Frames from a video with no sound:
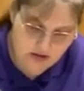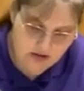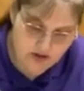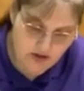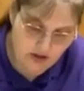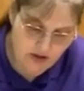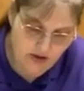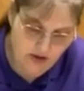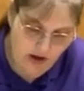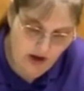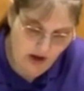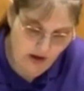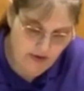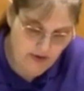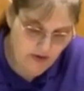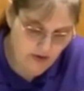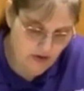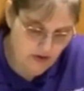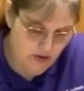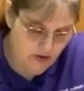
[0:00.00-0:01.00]
So all
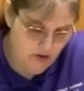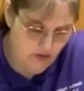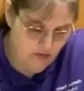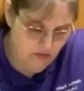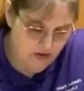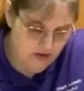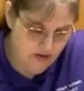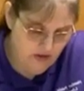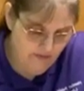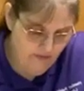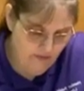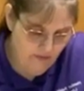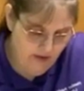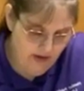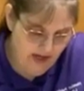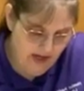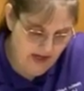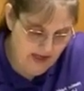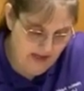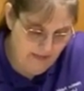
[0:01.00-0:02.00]
your glue and stuff will
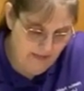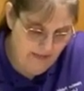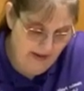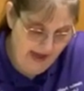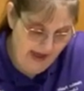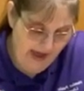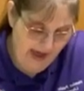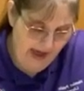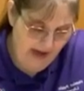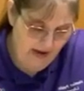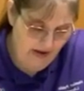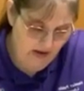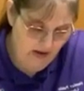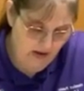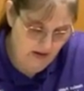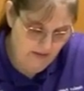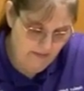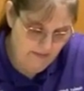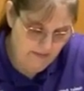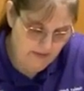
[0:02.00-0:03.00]
be at the back.
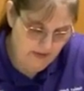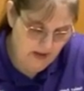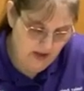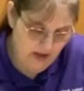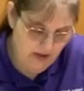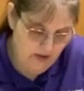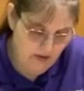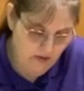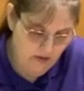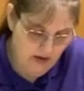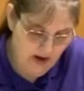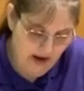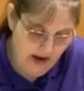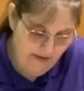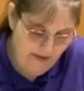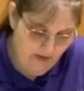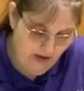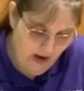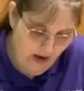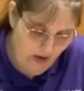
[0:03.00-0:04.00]
And you're gonna
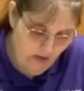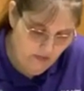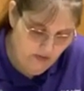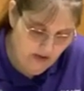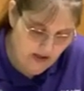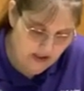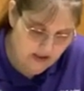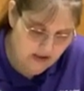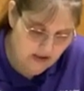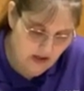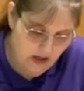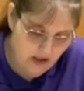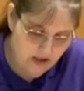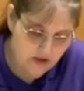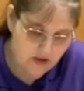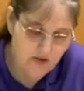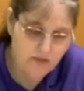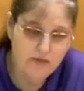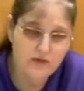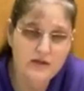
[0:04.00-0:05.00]
have to hold this,
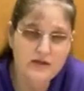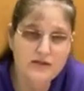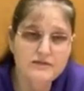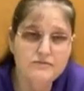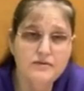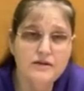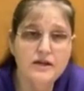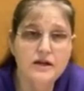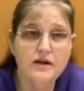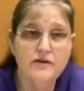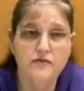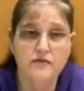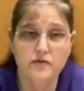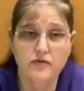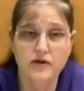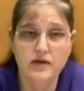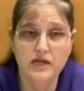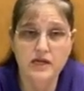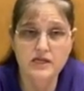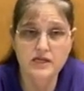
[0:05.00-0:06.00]
so please be
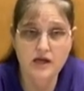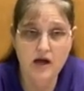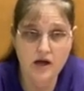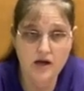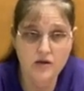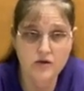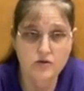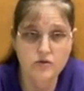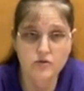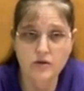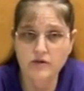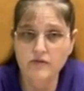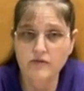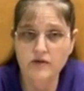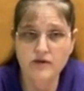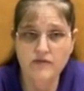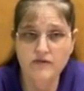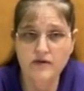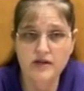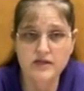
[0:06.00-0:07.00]
careful. It is hot glue,
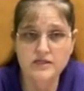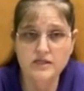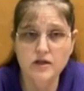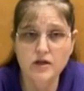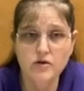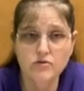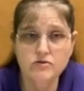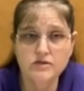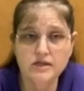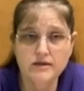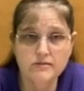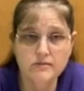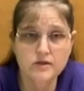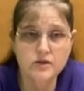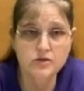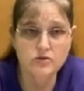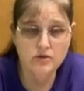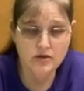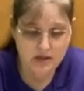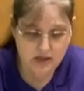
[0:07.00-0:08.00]
even if it is a low temp
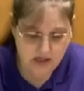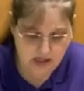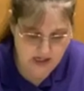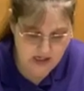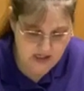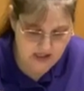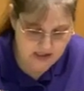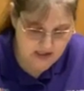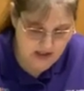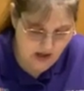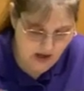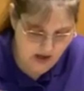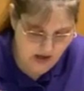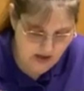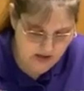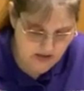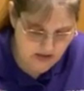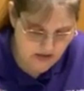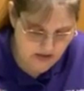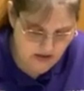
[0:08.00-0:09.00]
glue gun, it is
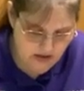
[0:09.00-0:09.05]
hot.